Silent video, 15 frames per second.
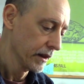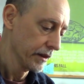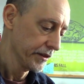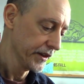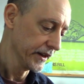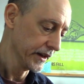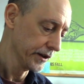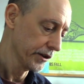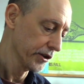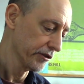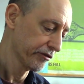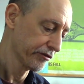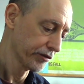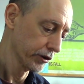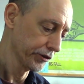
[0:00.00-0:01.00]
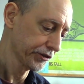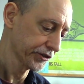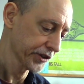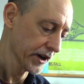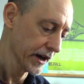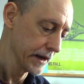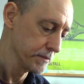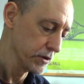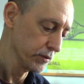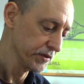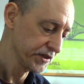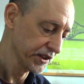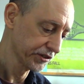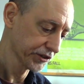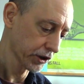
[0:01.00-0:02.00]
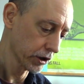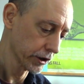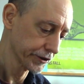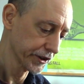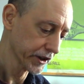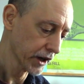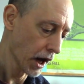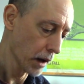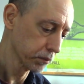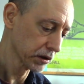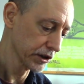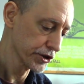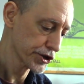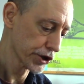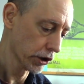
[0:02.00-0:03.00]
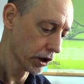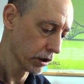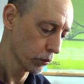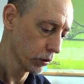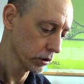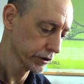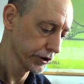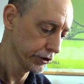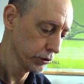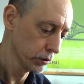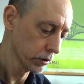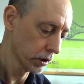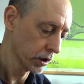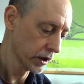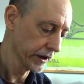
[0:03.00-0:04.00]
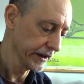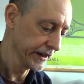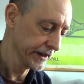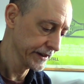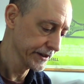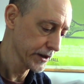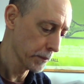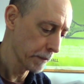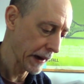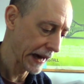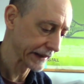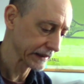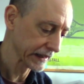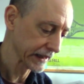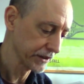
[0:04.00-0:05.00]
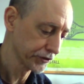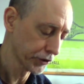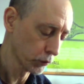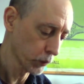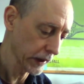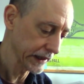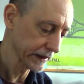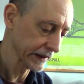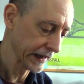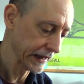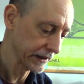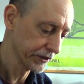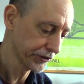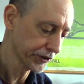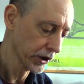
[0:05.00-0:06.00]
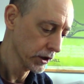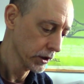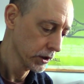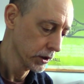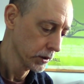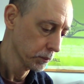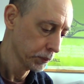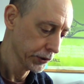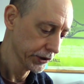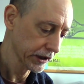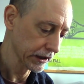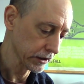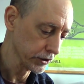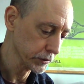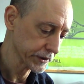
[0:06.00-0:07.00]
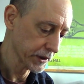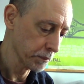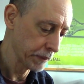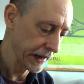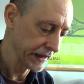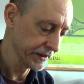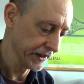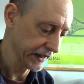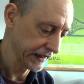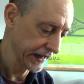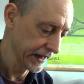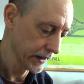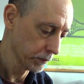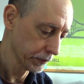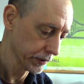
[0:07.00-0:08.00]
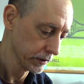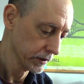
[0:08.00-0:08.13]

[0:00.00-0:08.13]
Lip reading: Then the first time you discard the goblin jar while you are in the Badlands or Wetlands, put a clue at the bandit camp.